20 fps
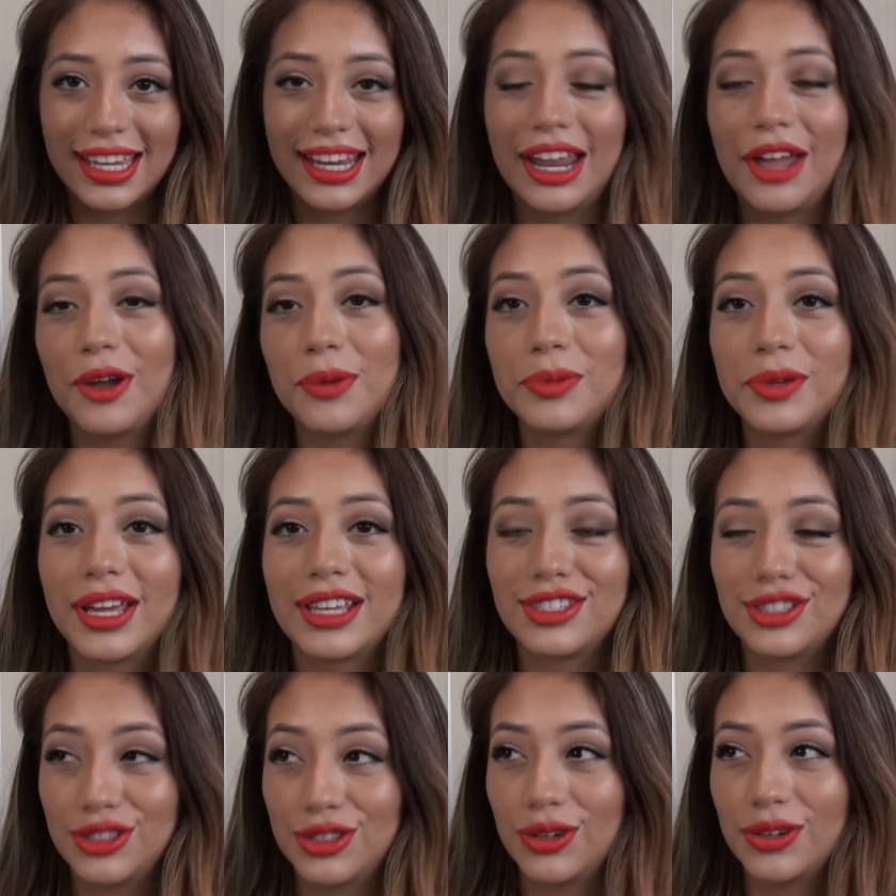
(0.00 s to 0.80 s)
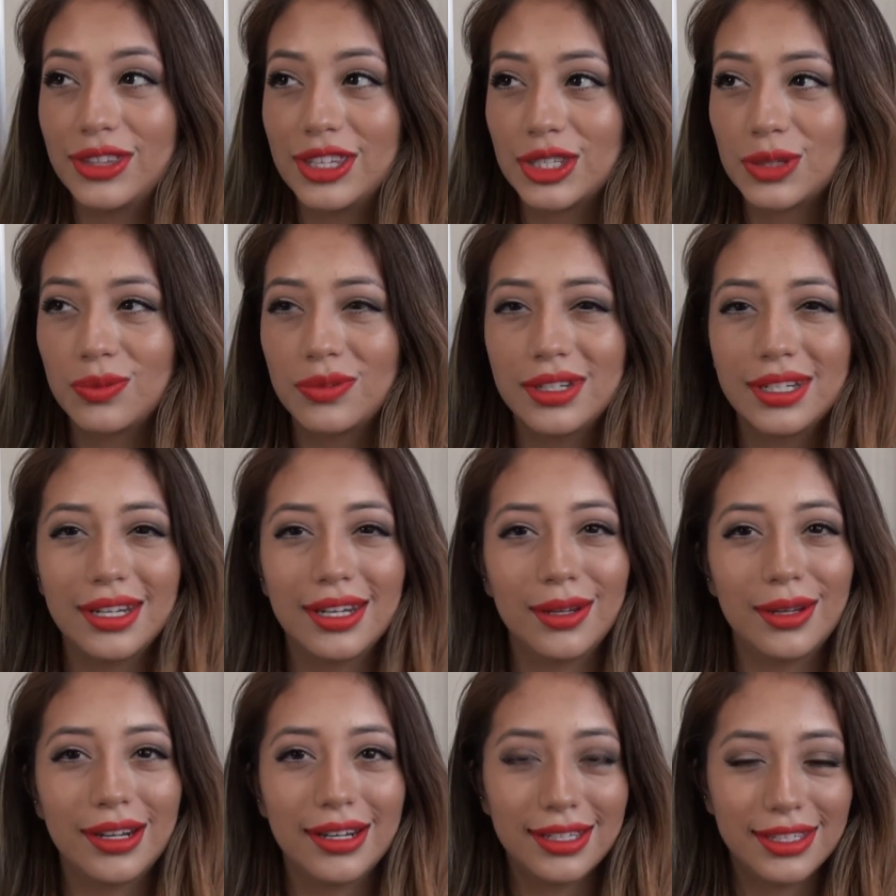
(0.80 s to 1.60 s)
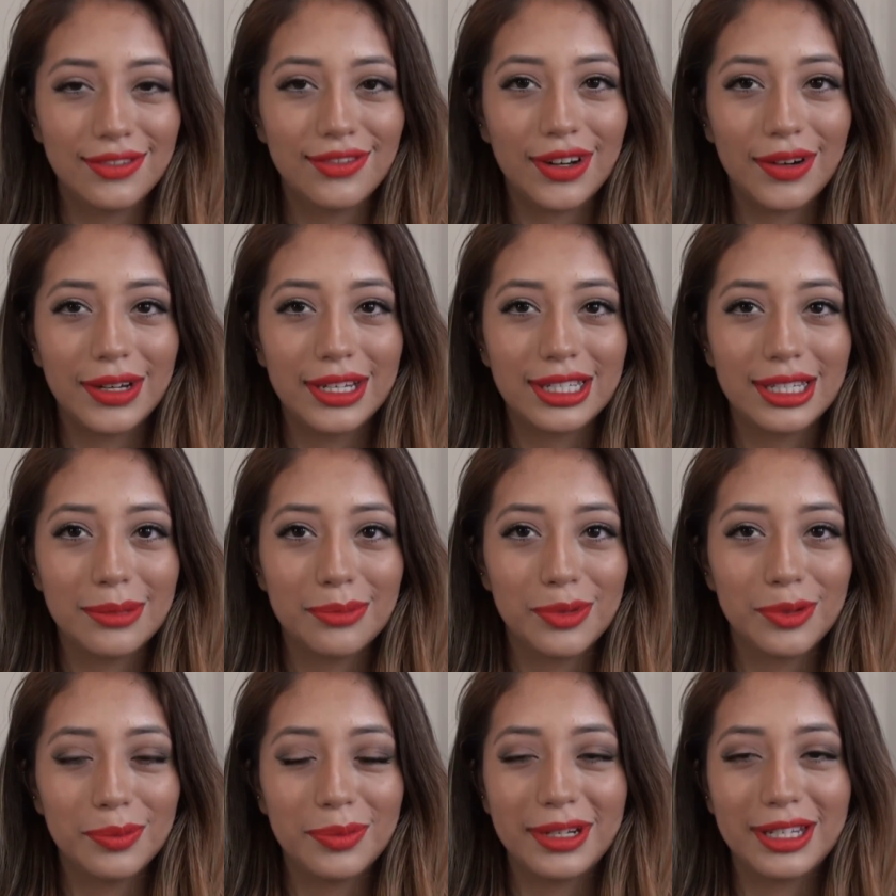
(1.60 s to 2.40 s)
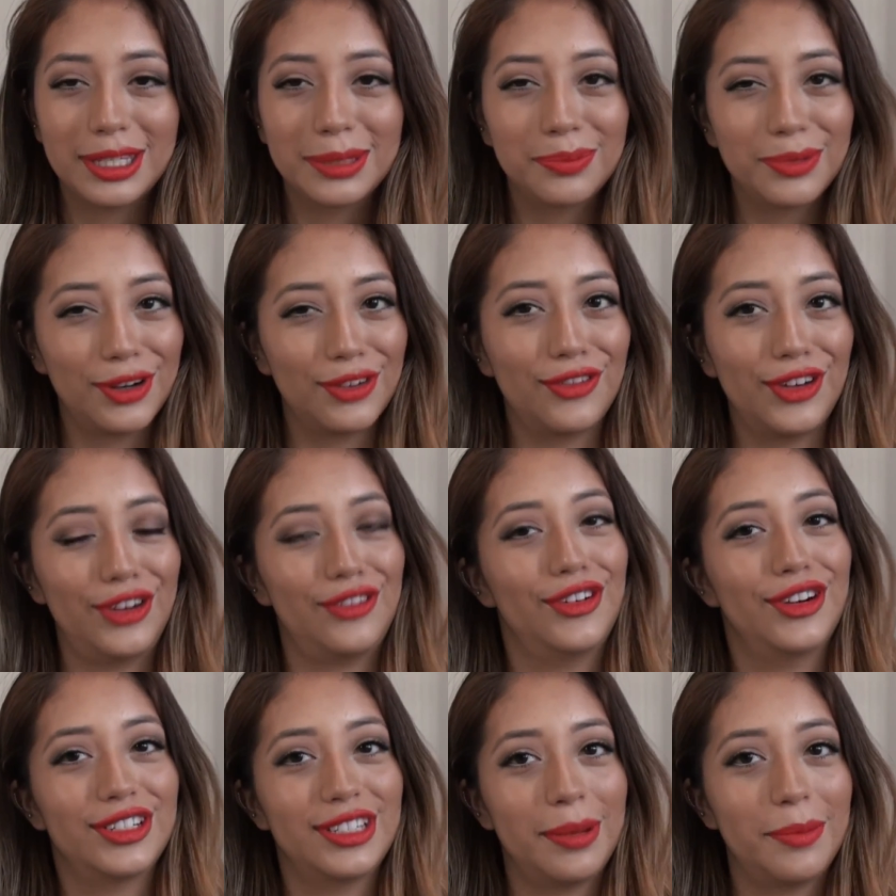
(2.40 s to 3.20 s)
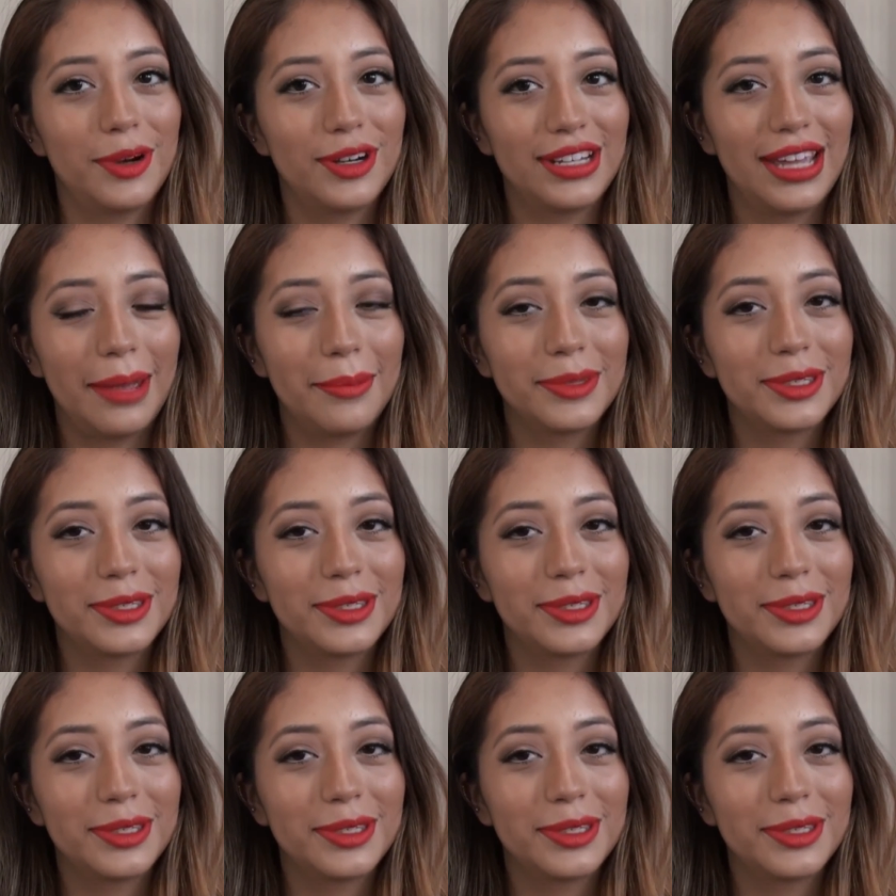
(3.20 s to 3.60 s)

And I hope you guys enjoyed this one. It is very simple, but it's perfect for summertime.